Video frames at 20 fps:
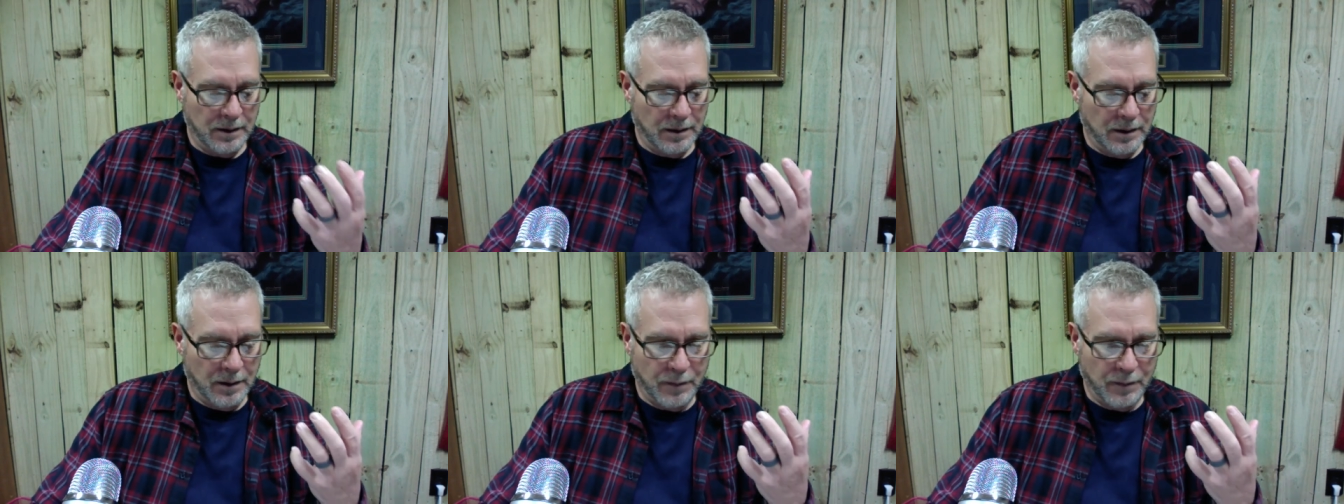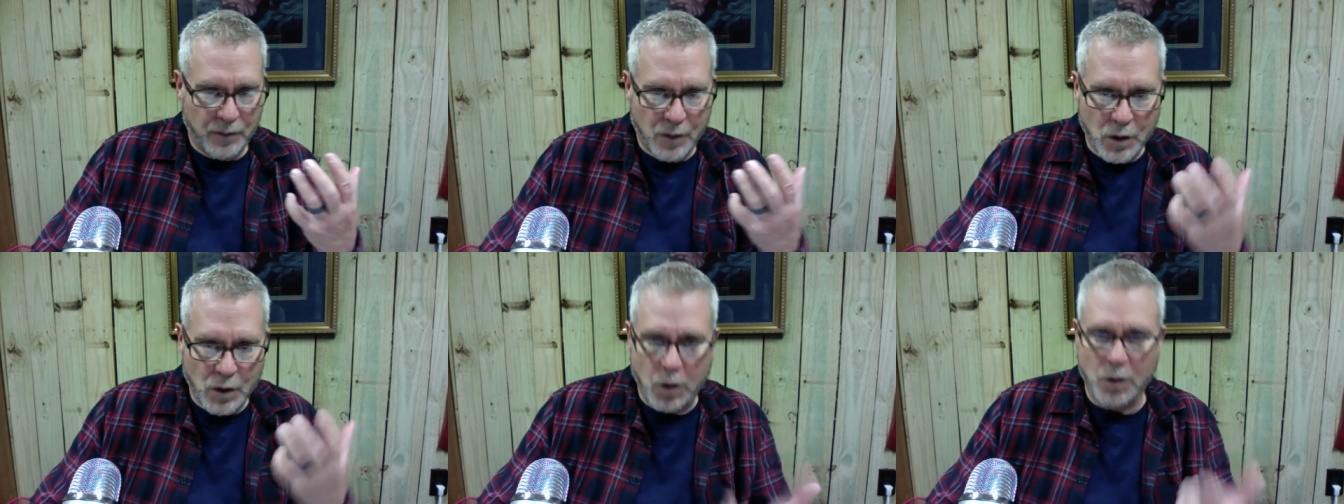
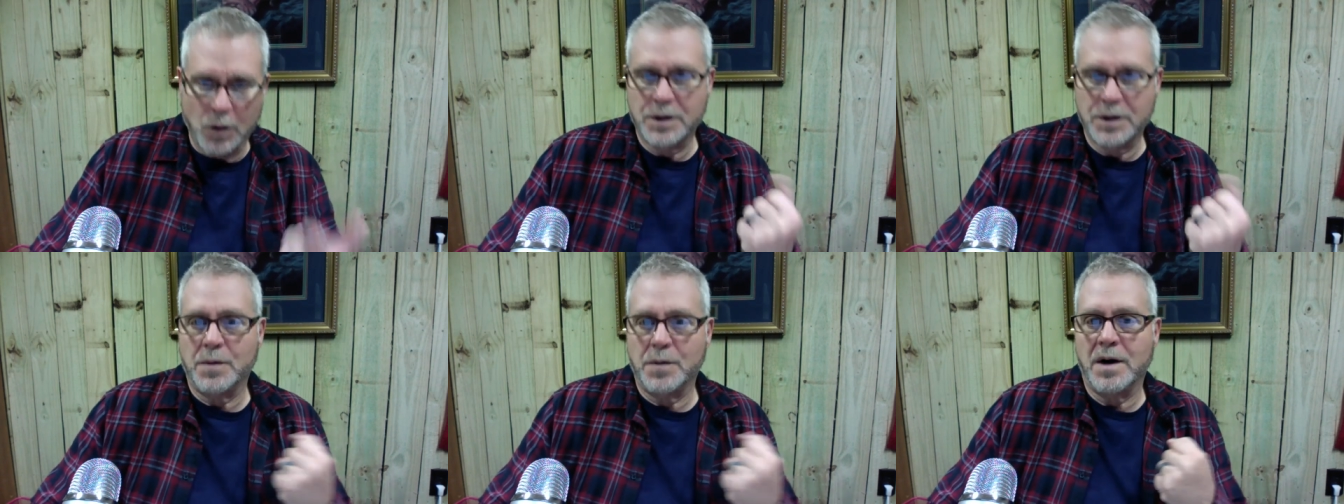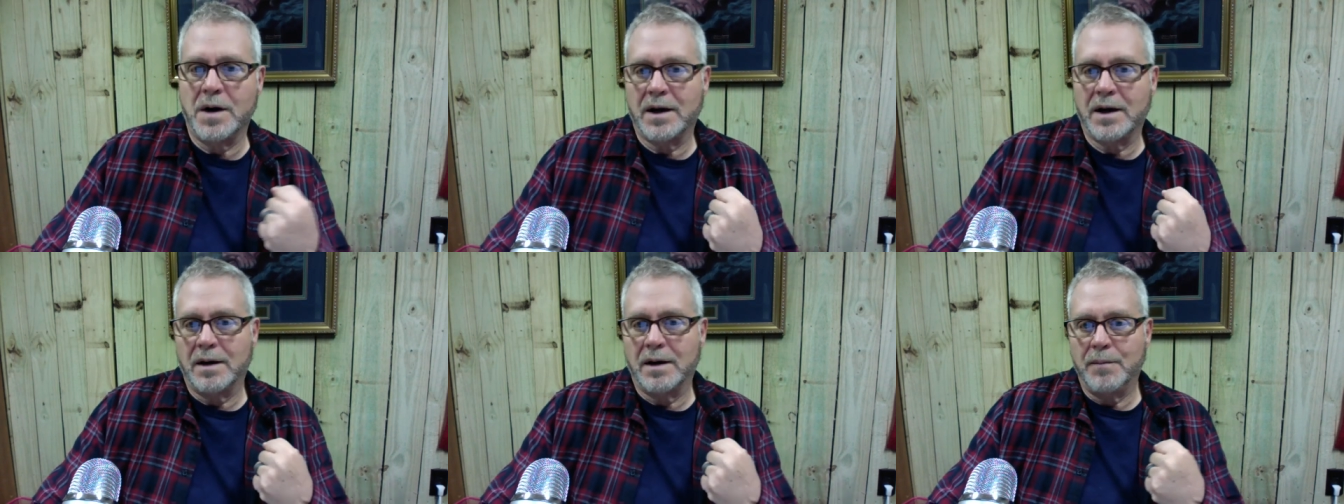Of course we're
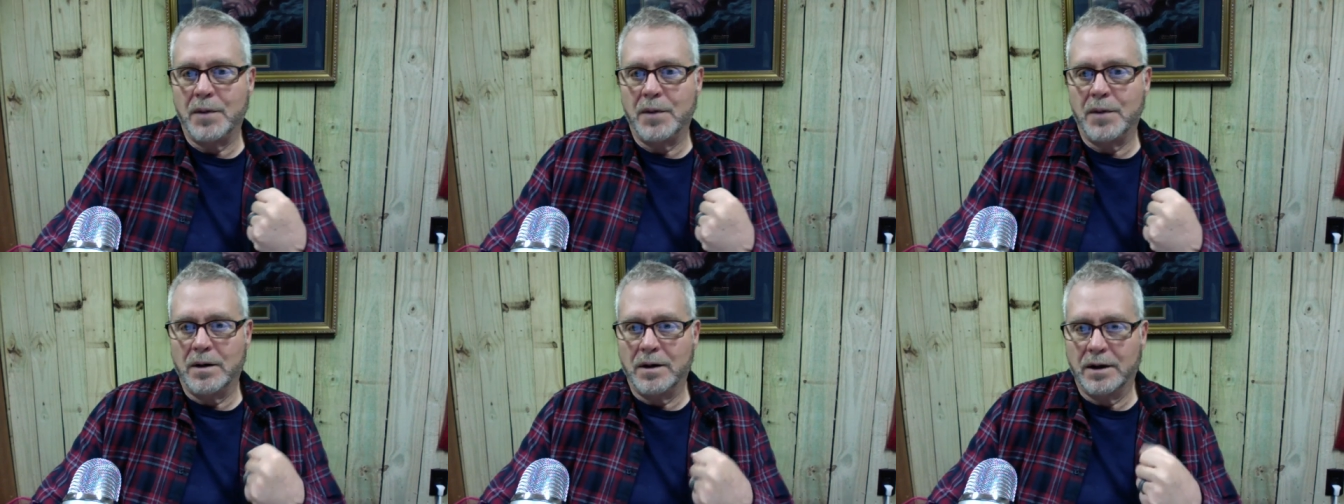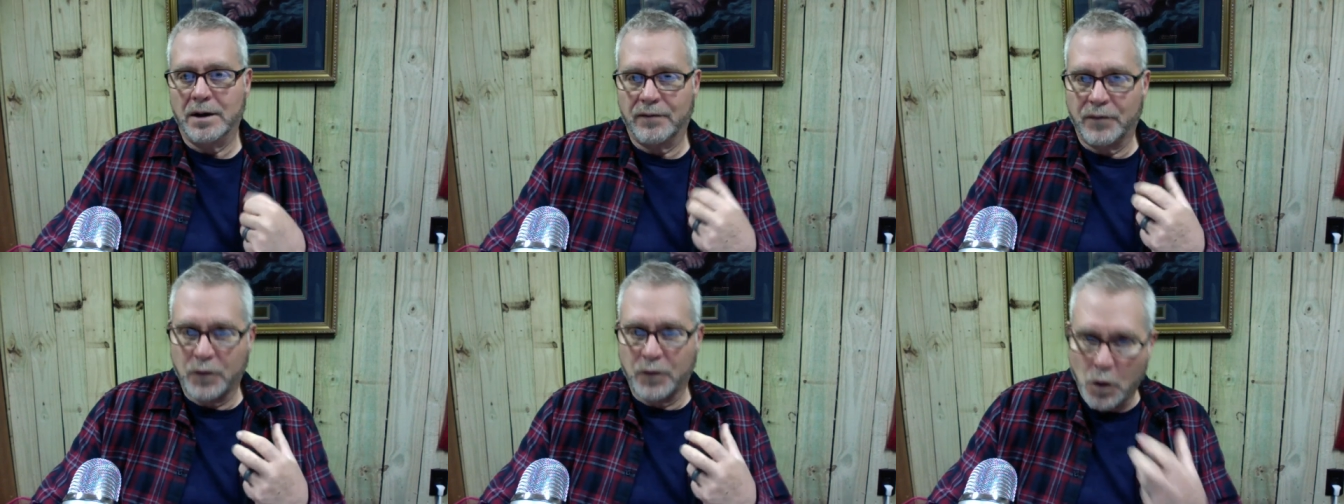not going to
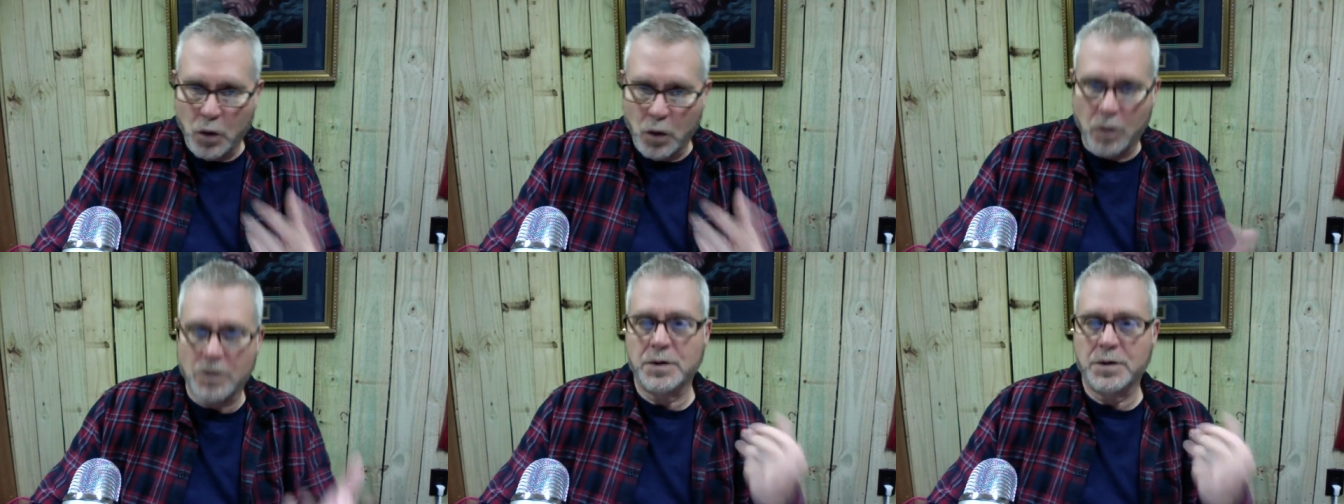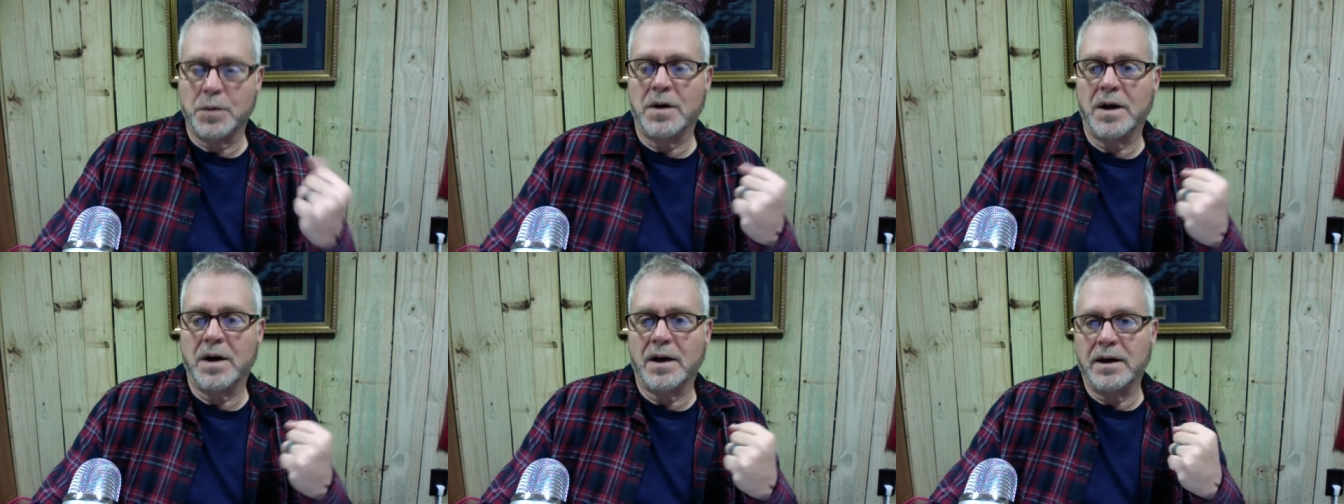murder. Of course
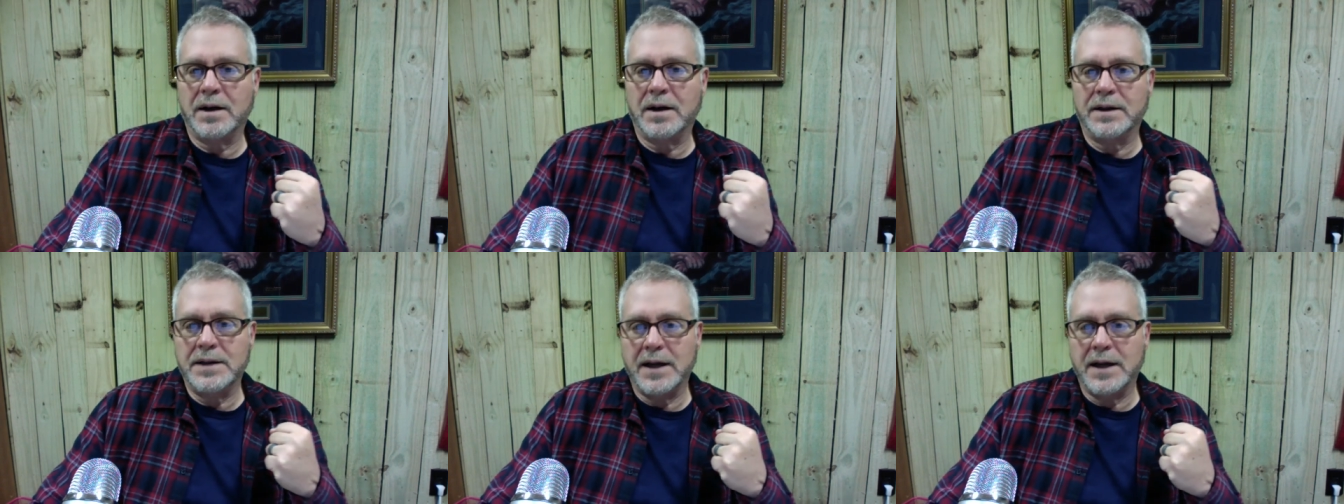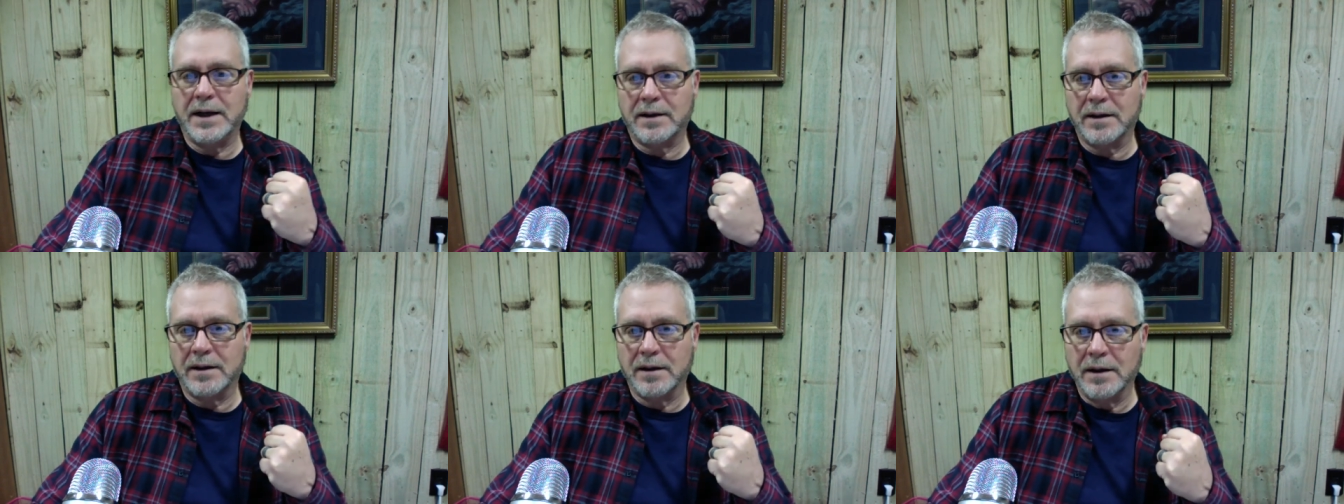we're not going to
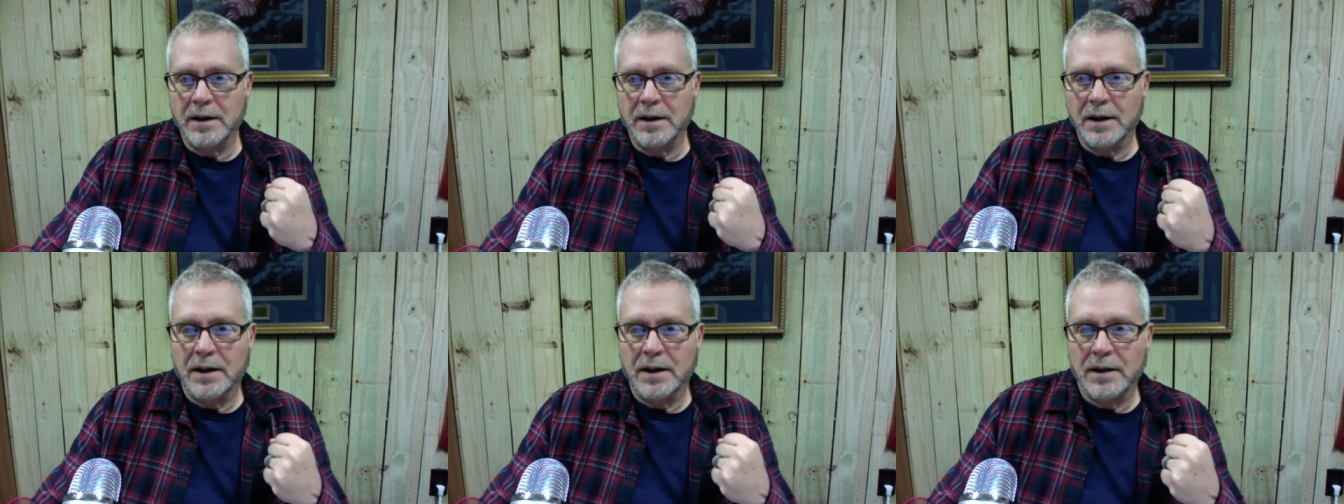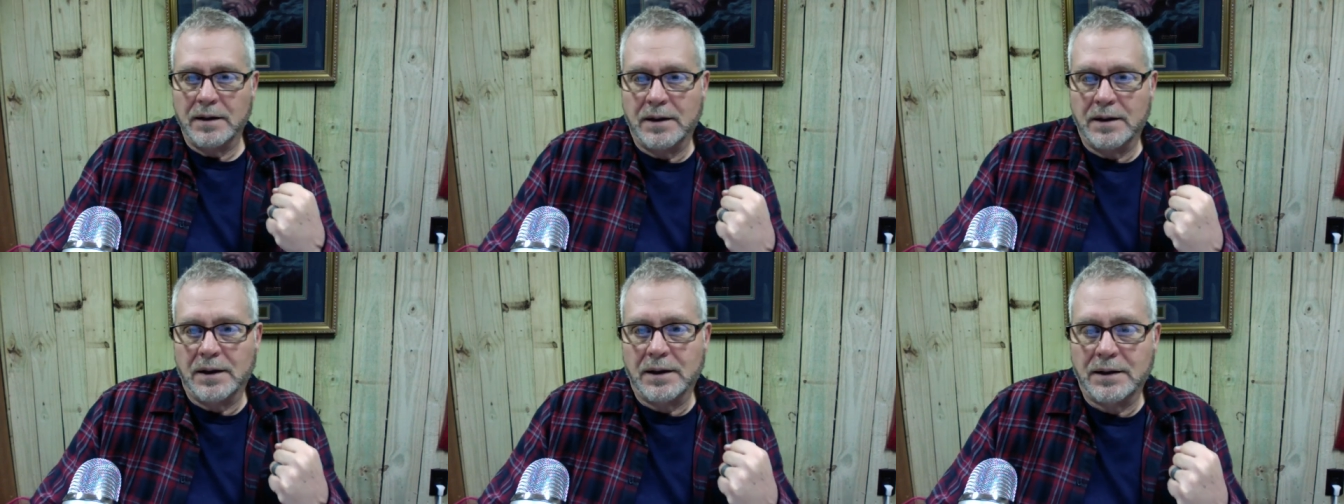take the